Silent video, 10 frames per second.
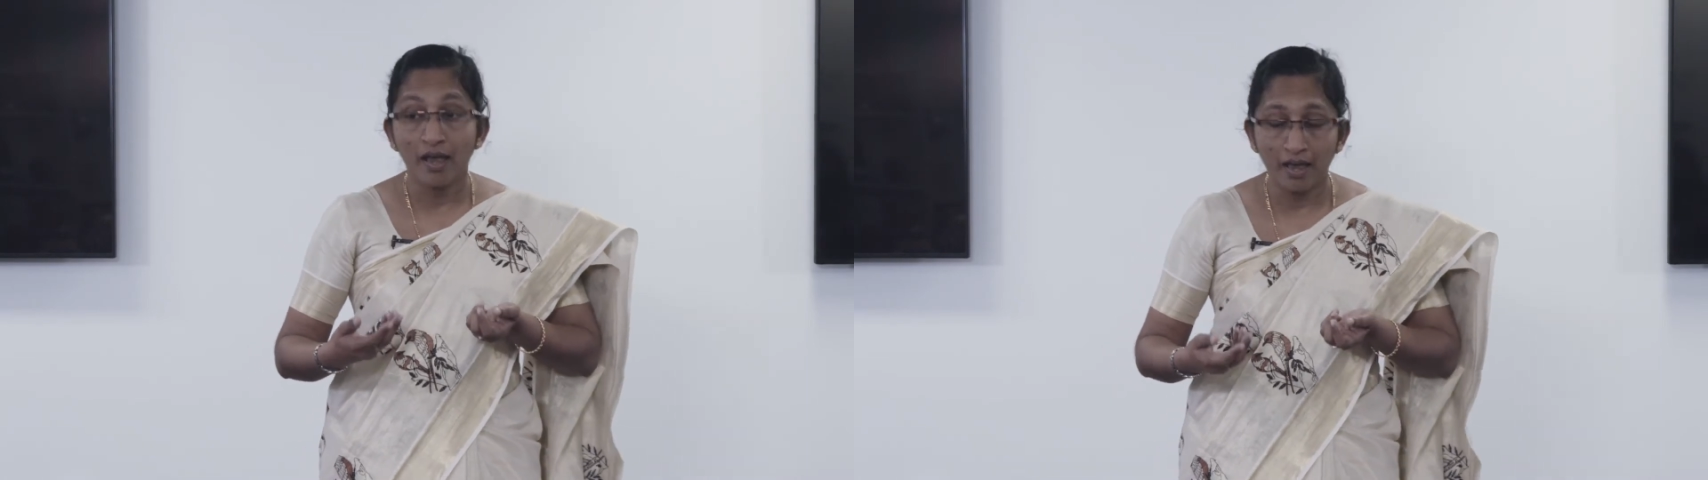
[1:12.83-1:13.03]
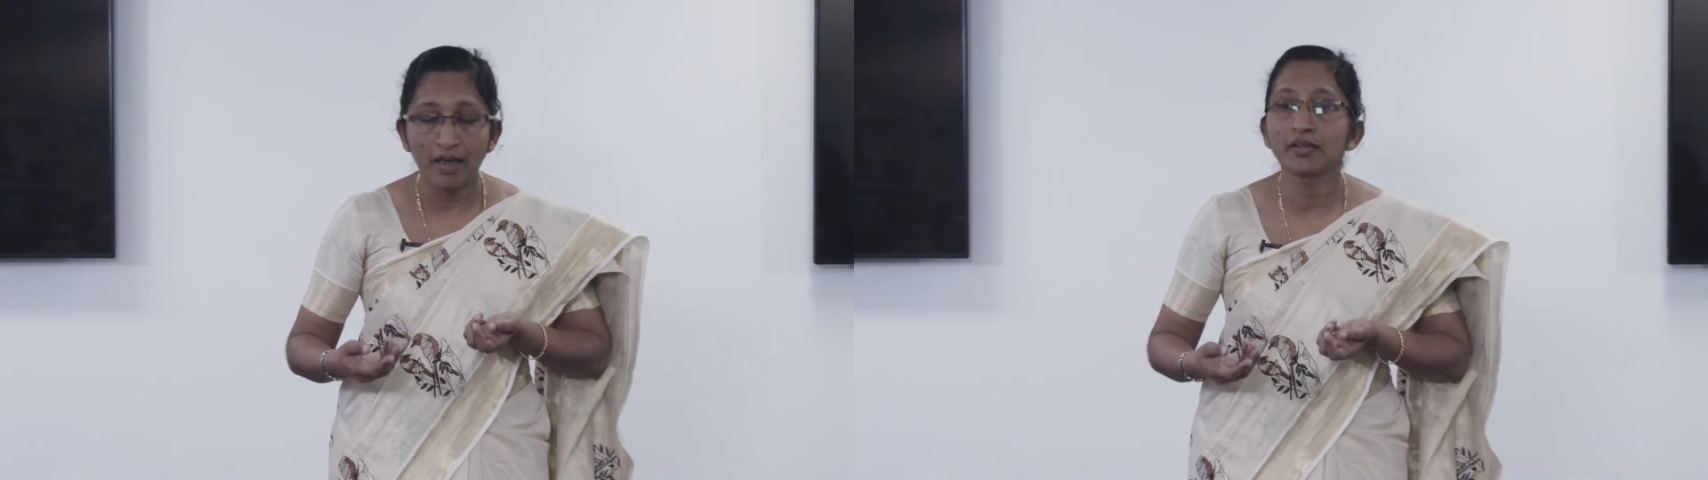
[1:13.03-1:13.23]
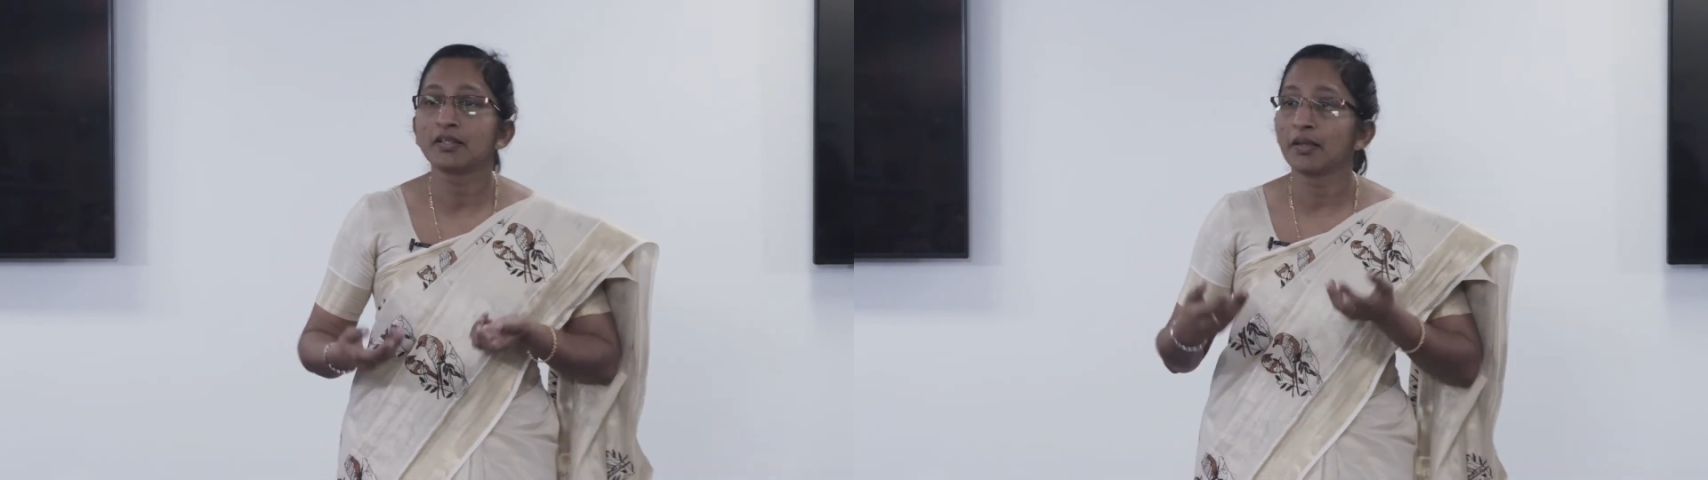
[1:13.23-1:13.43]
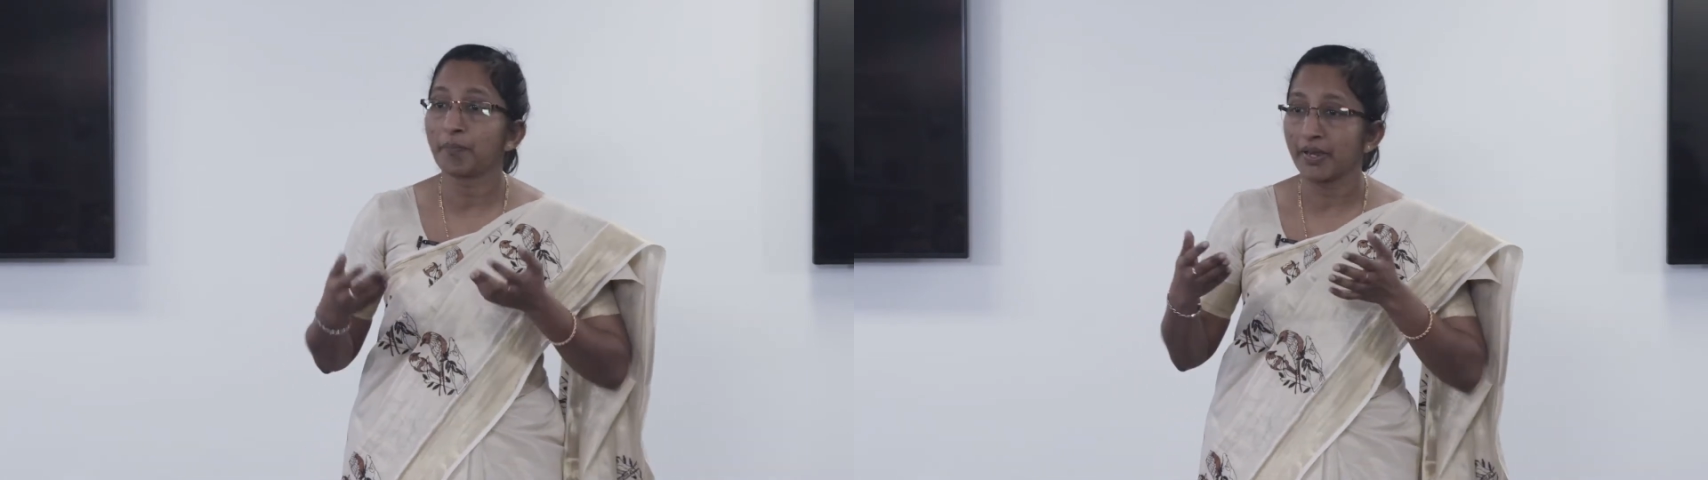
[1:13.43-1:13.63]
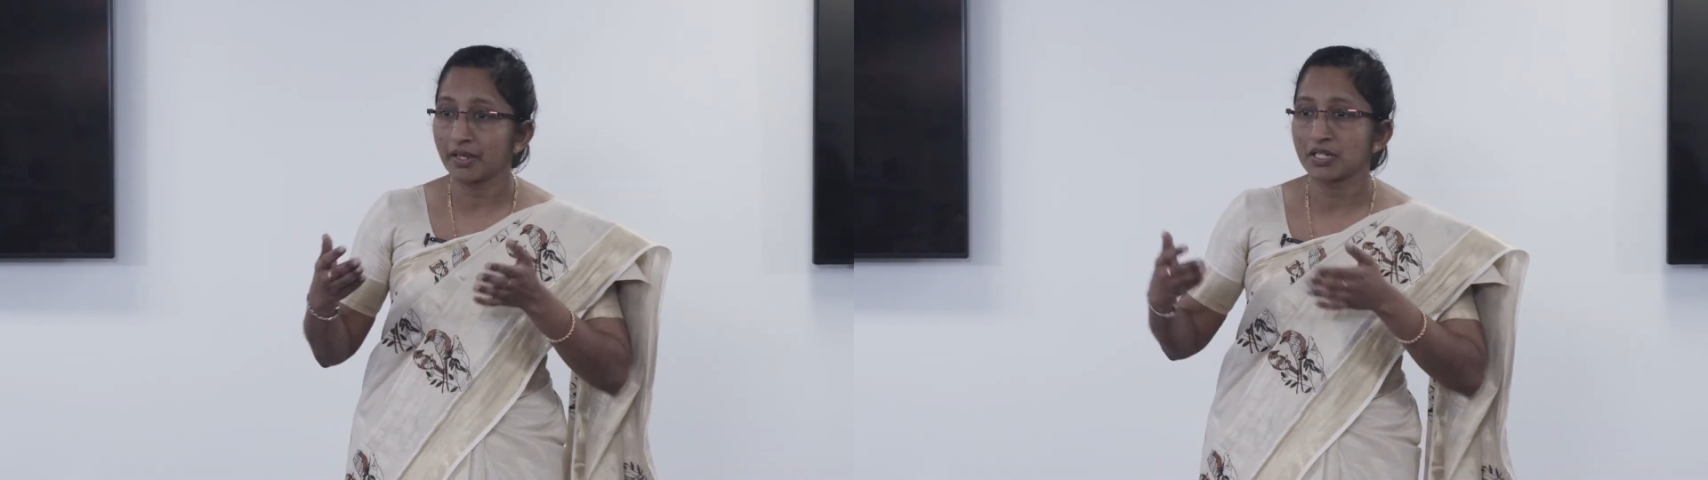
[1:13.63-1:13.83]
and their
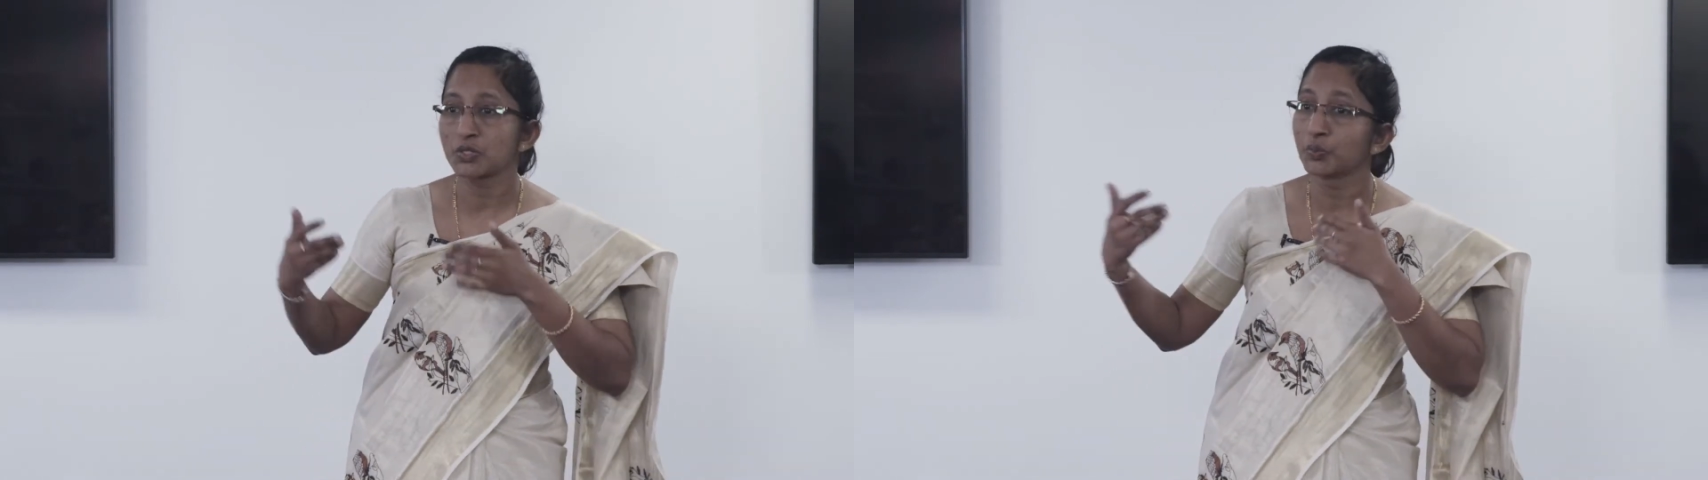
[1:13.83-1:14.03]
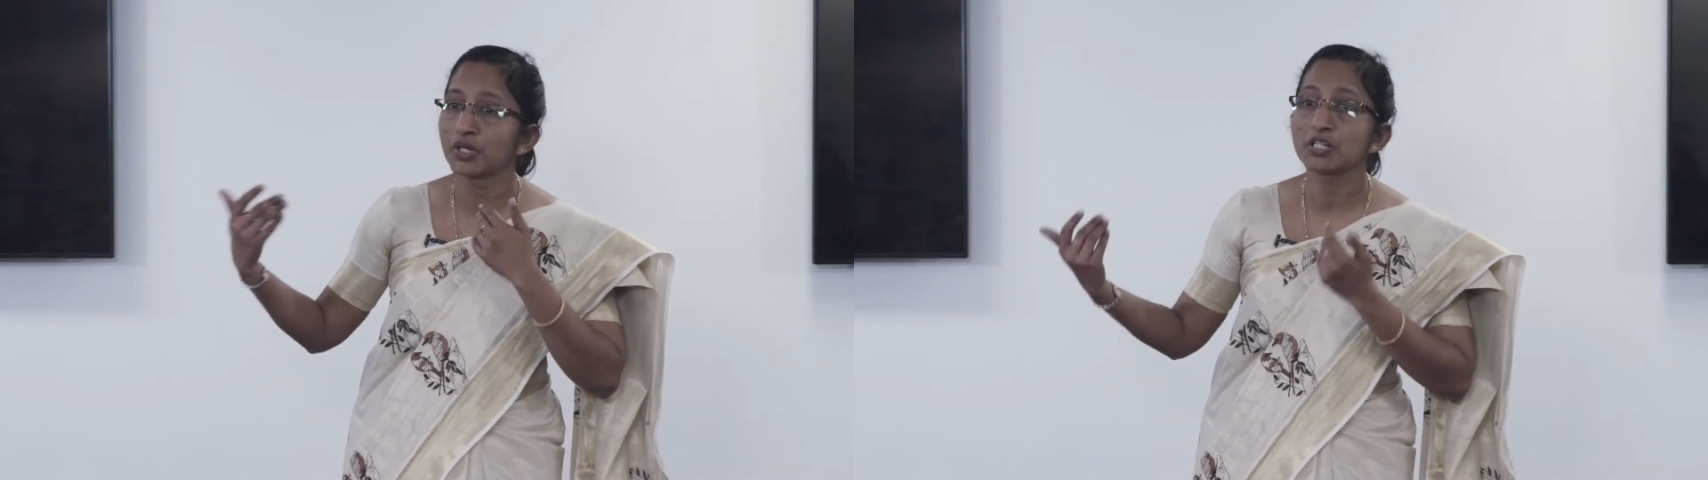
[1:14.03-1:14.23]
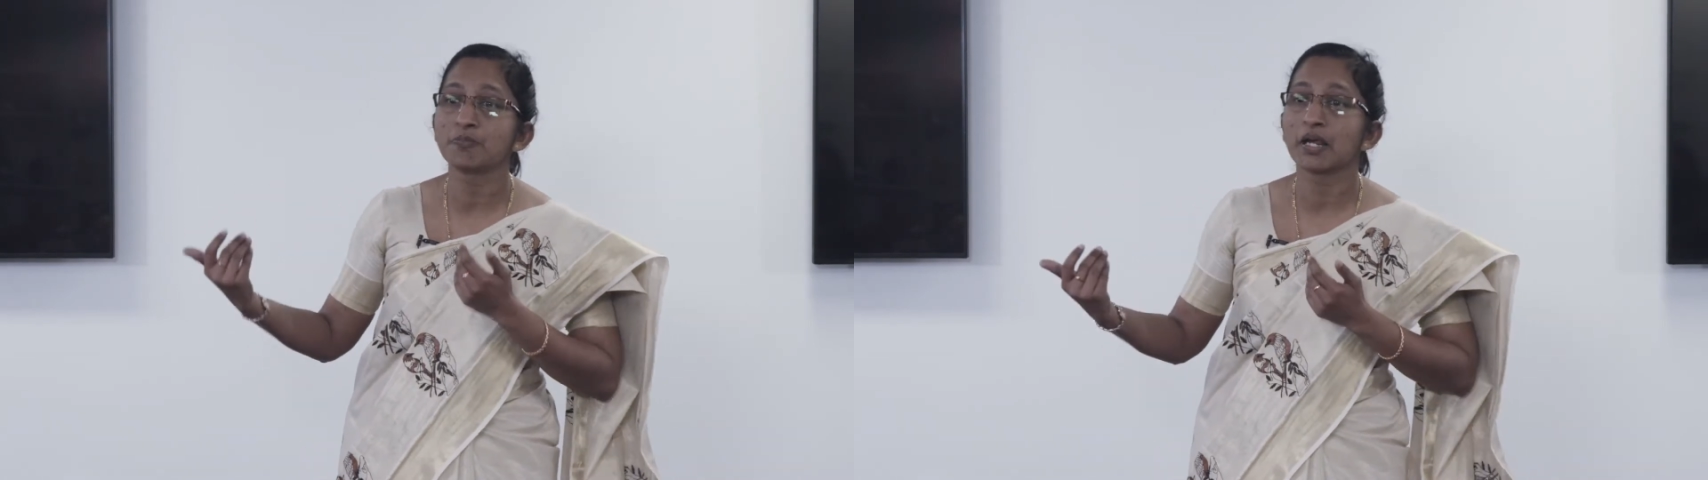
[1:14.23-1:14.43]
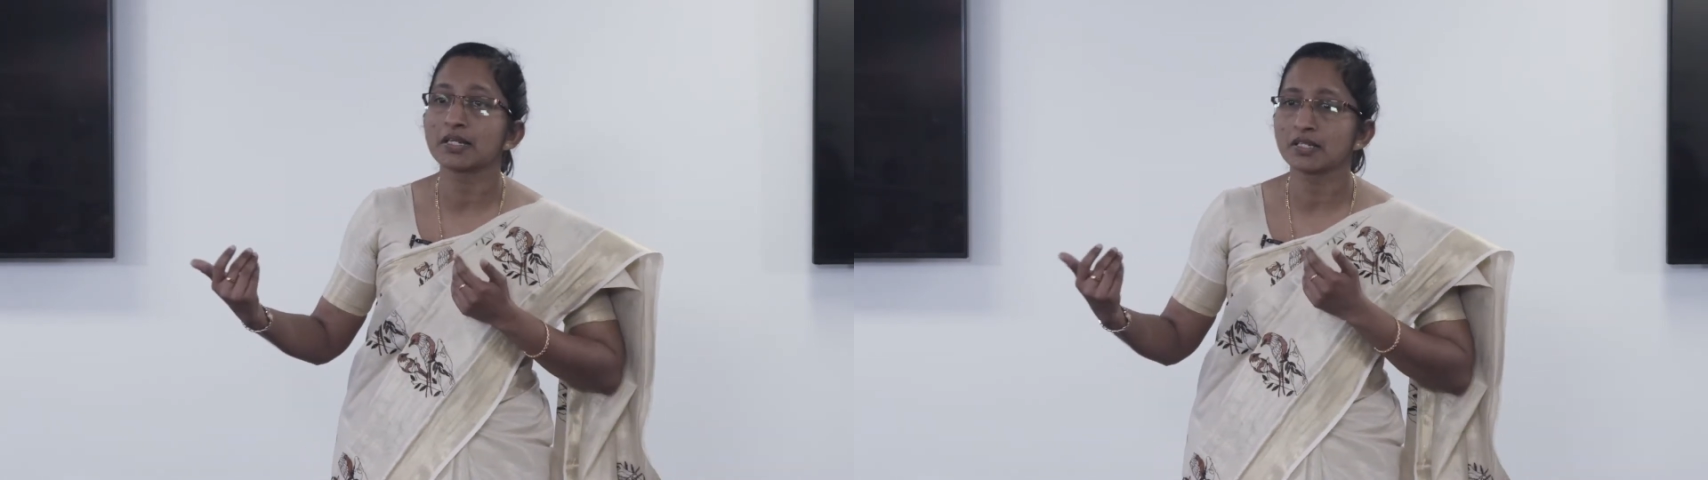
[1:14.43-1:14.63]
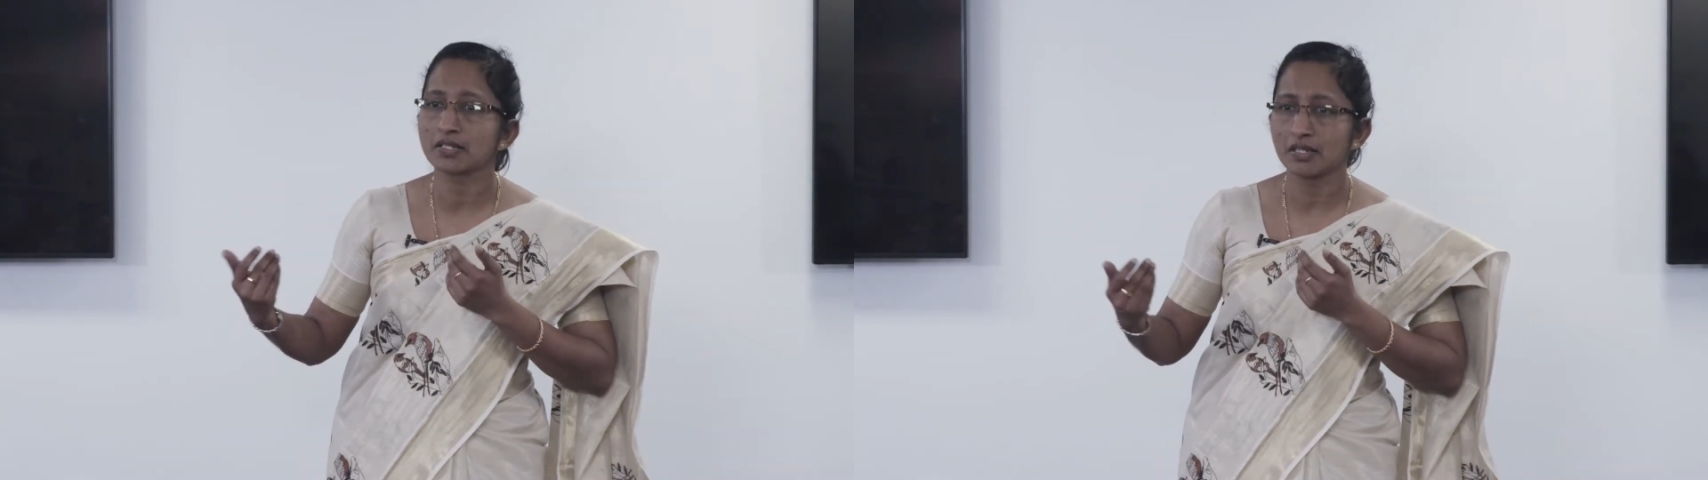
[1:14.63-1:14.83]
parents'
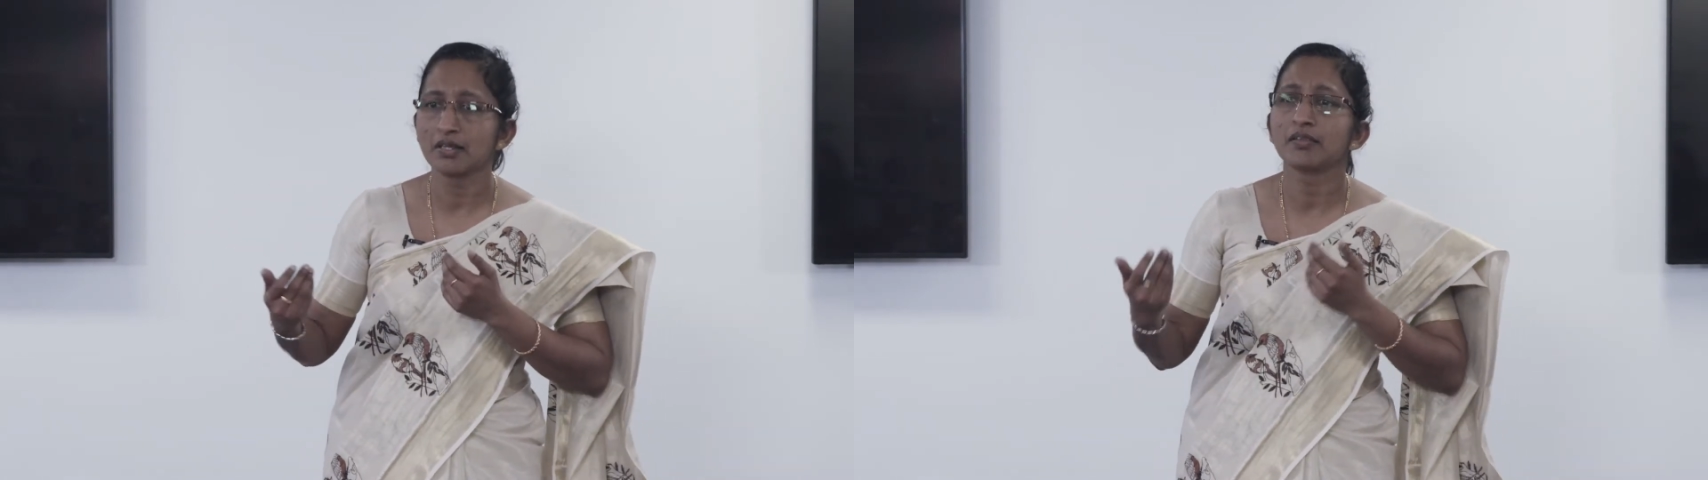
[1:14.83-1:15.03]
workspaces.